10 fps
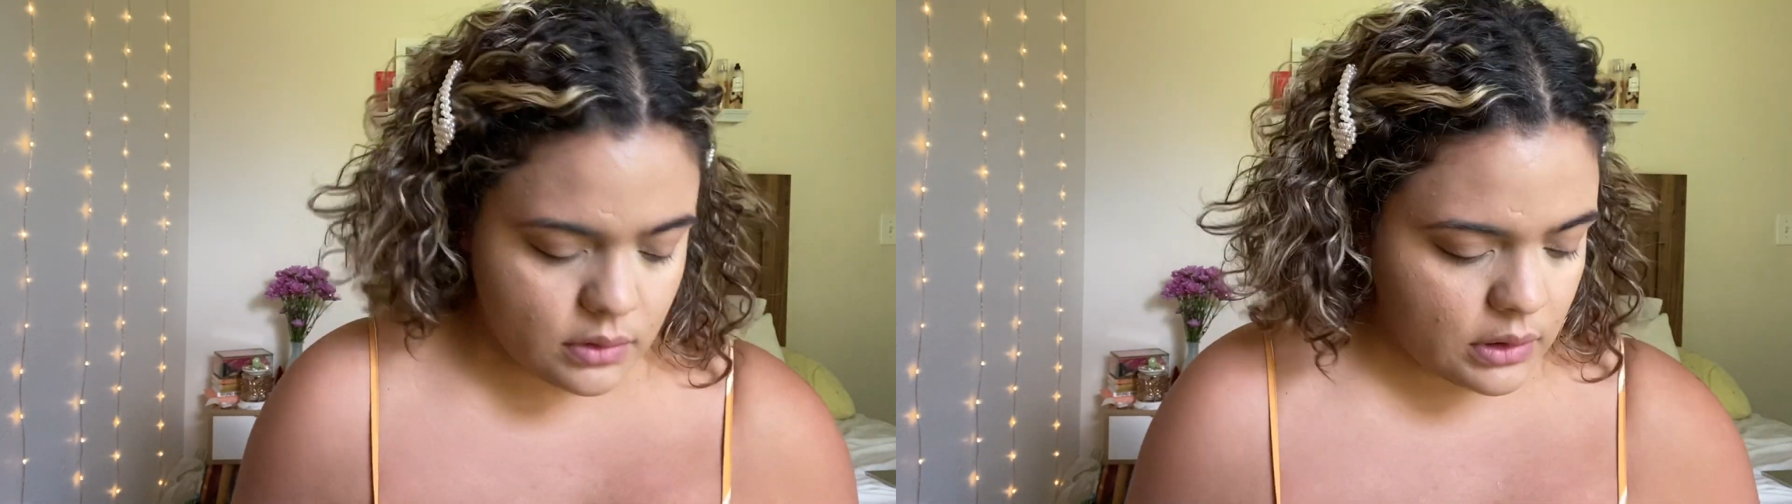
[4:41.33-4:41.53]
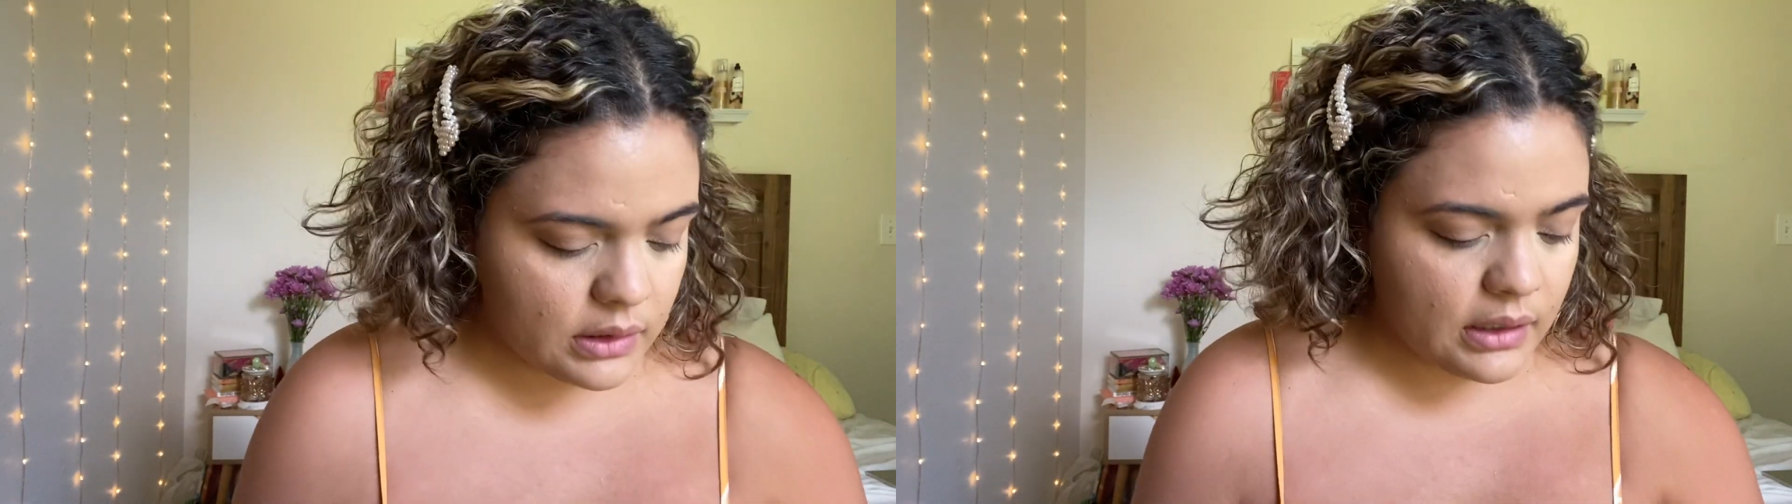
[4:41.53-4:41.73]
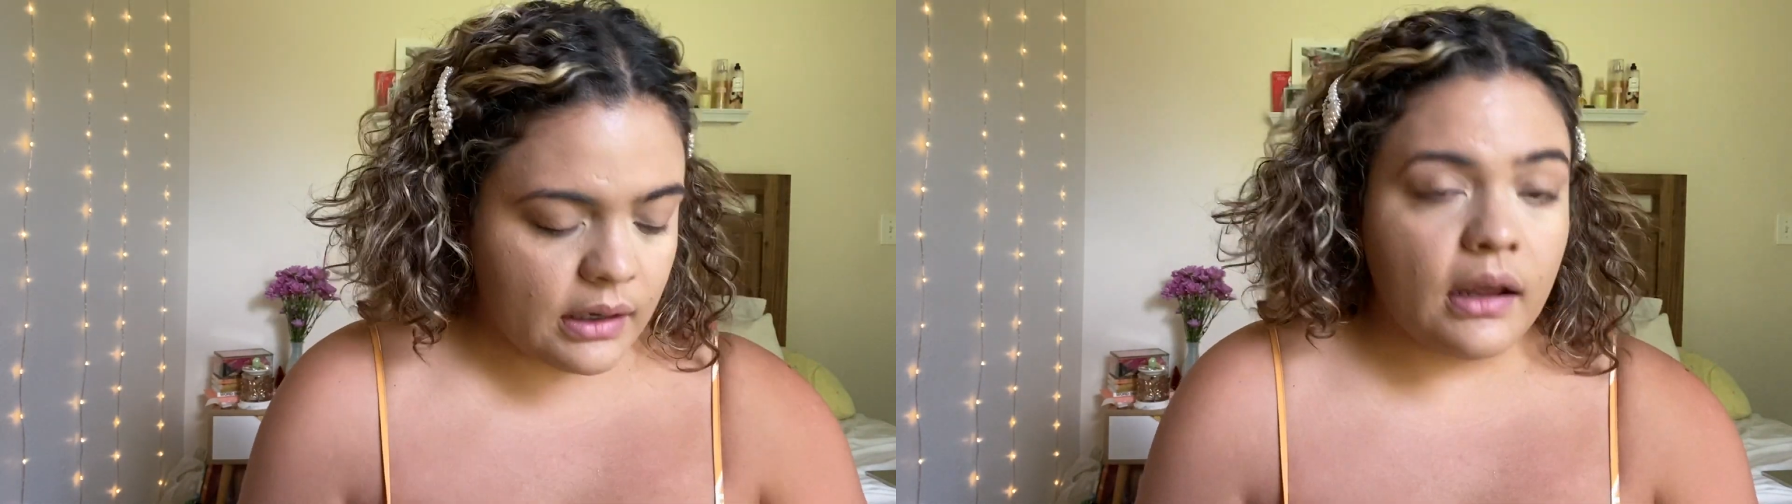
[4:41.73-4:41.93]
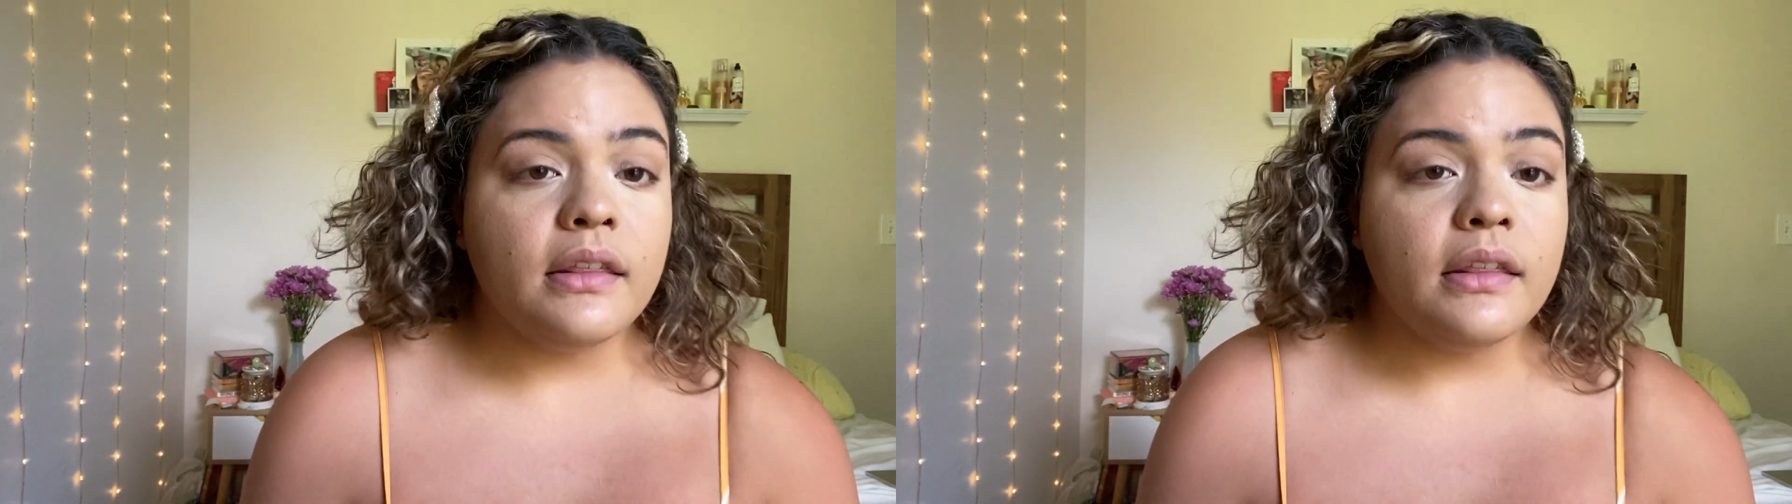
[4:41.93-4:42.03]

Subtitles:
And then I